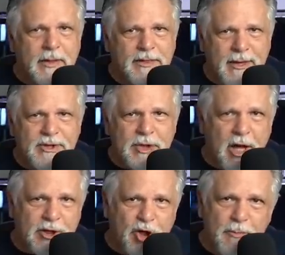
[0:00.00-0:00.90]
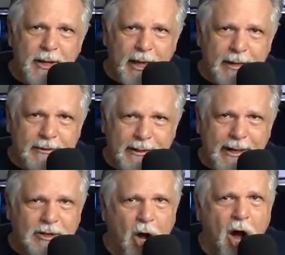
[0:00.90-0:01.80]
things accumulate, they
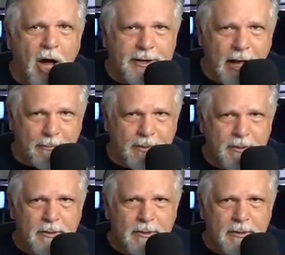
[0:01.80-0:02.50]
get caught up.